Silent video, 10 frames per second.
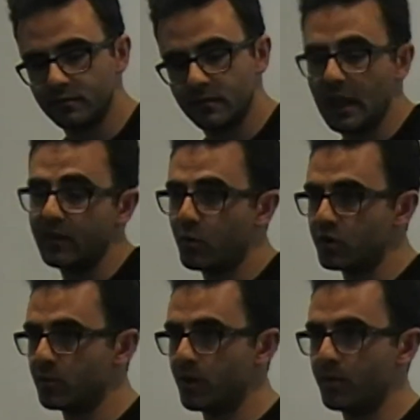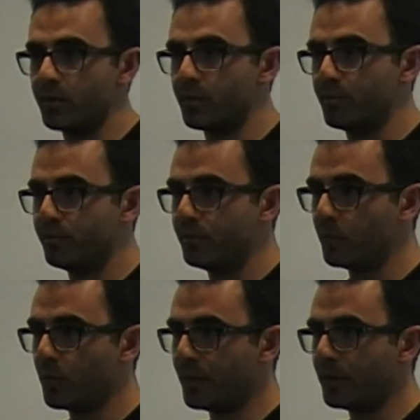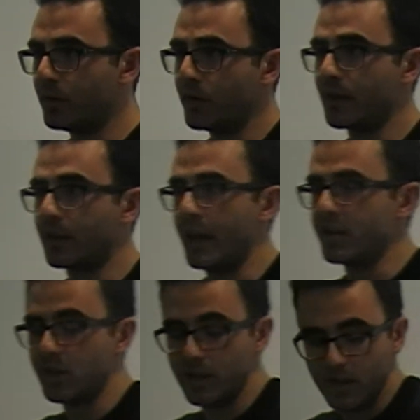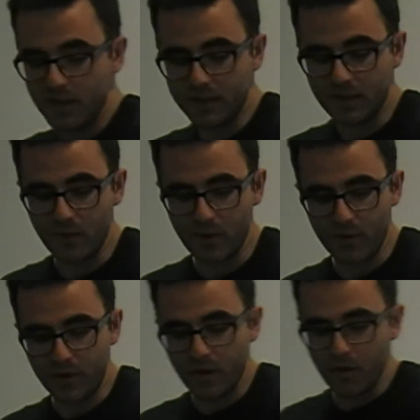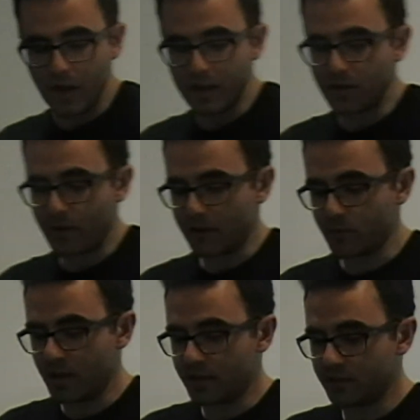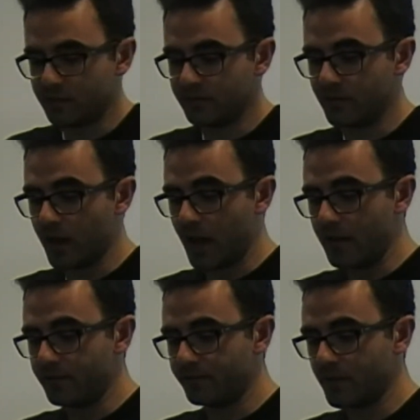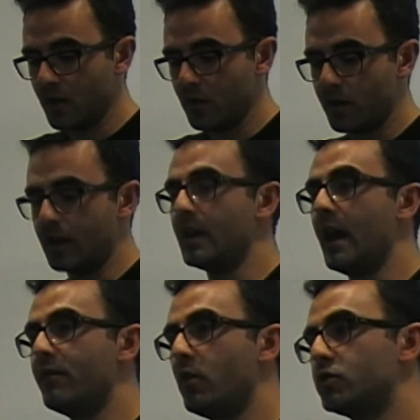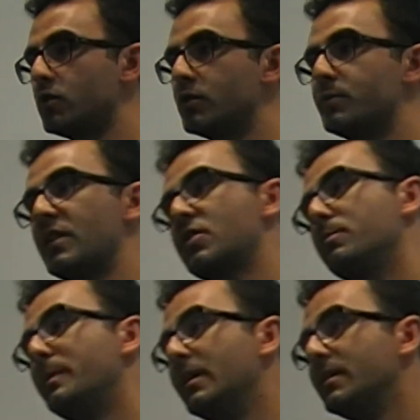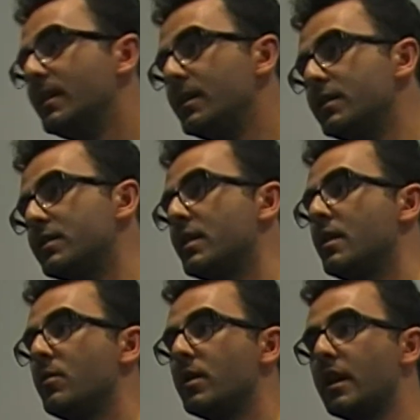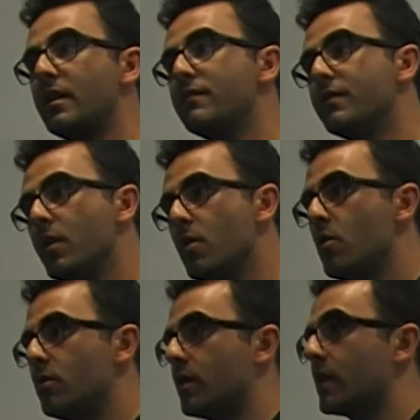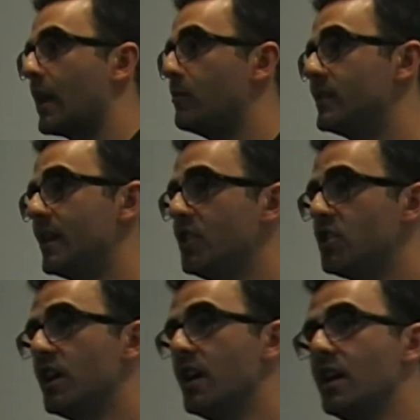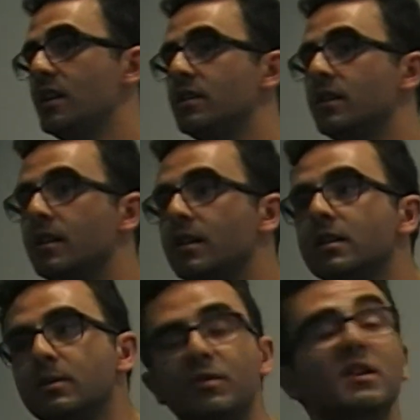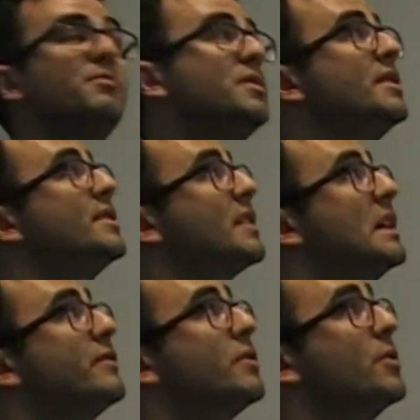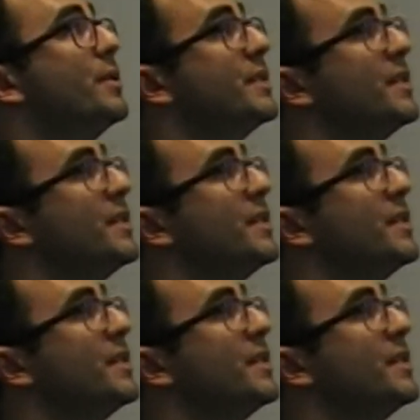That was the way we were doing the connection. This is the way we interact with it. Okay? You can have also special builders, you can invoke, you can instantiate. It's pretty straightforward.